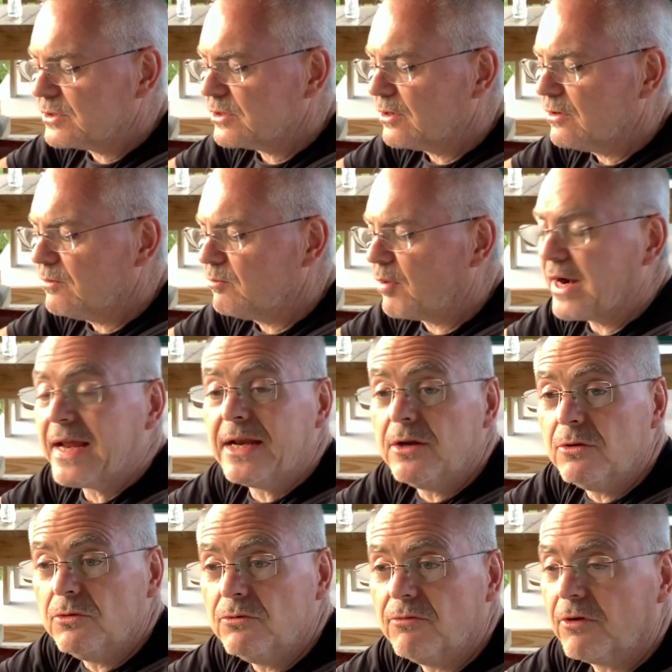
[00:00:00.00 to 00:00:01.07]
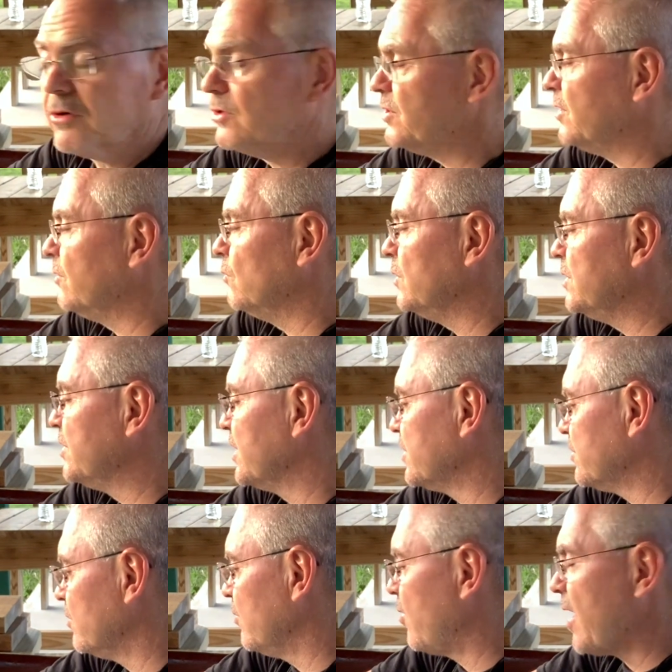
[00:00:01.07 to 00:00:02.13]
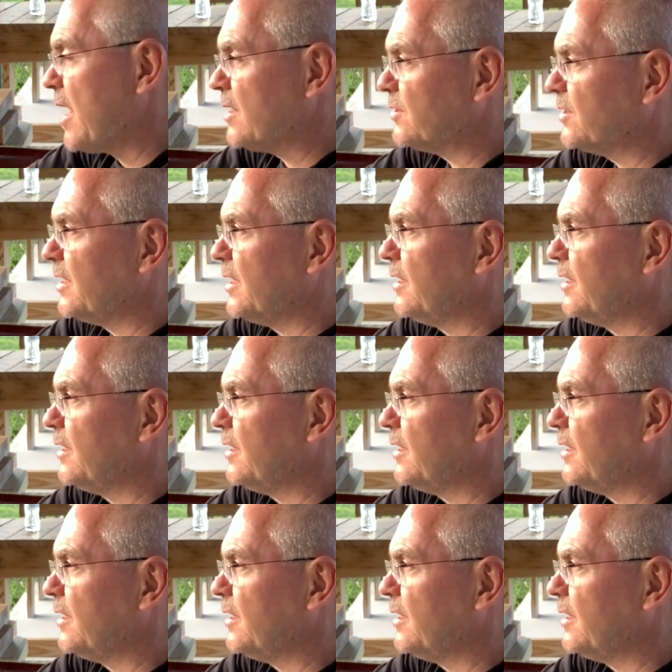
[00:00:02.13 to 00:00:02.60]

So brand new virgin Winchester brass,